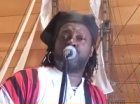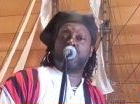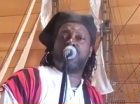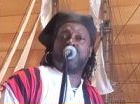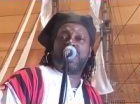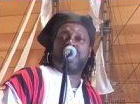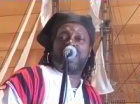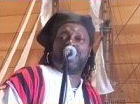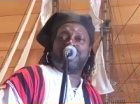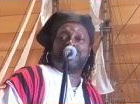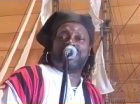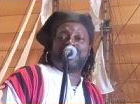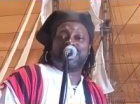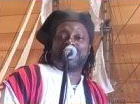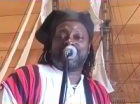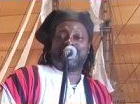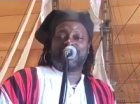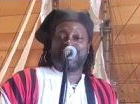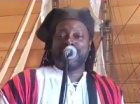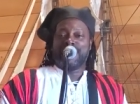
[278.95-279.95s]

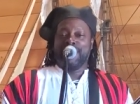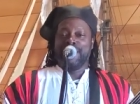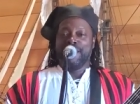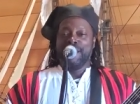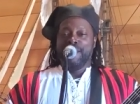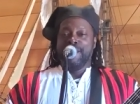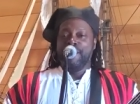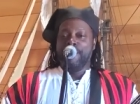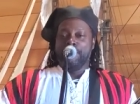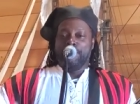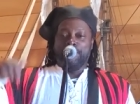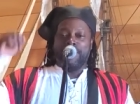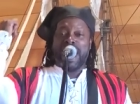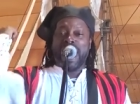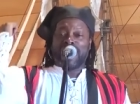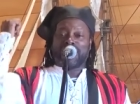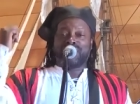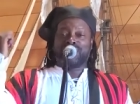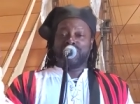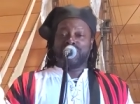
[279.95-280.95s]
run.
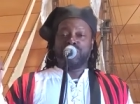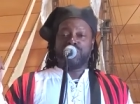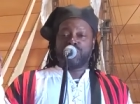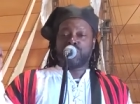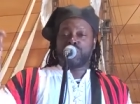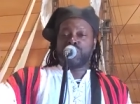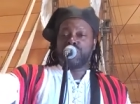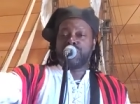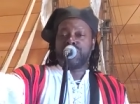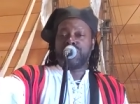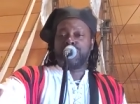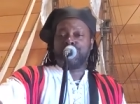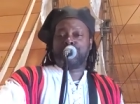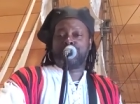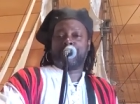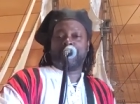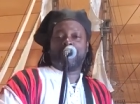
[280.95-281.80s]
Back to the ship.